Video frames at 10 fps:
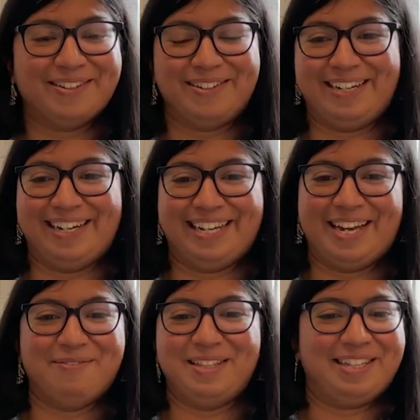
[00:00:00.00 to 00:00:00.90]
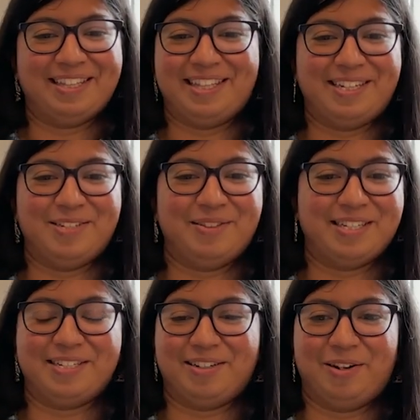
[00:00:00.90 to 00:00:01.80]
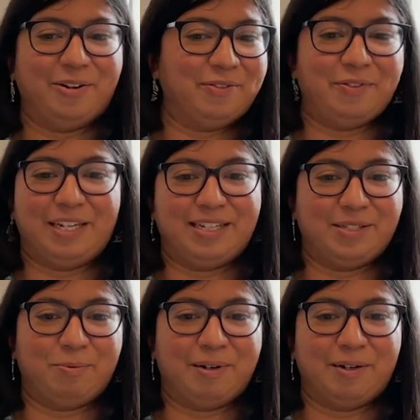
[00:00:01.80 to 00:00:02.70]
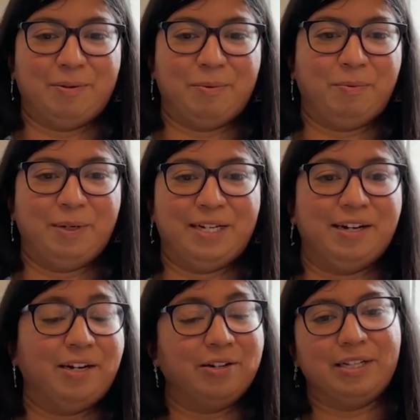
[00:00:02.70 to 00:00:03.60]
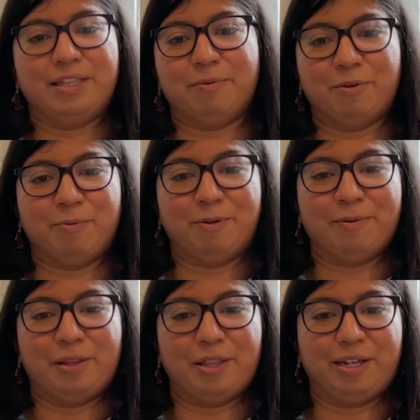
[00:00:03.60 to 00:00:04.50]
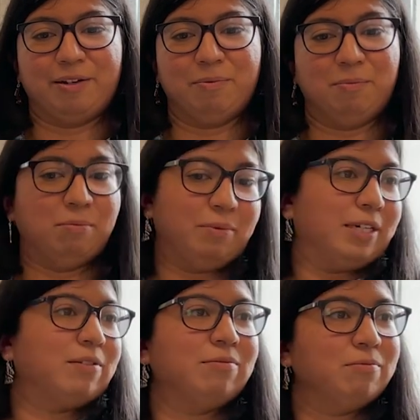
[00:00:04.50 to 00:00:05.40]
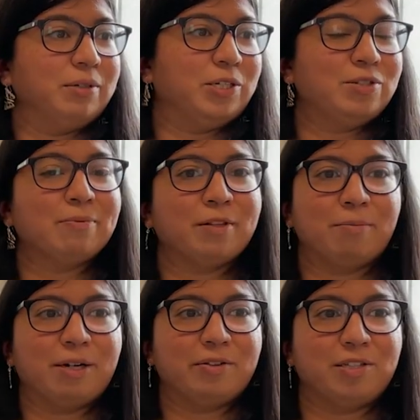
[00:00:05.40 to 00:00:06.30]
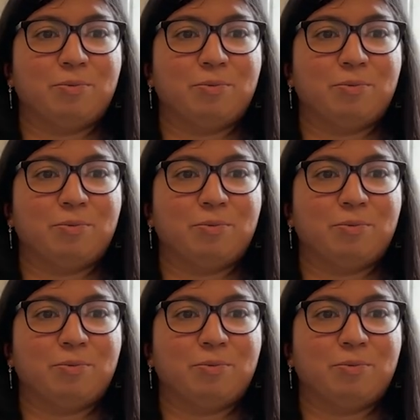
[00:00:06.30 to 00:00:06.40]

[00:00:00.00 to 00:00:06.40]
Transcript: in like everything that they do. There's still a lot of things where we kind of look at the problem and think we could do something about this.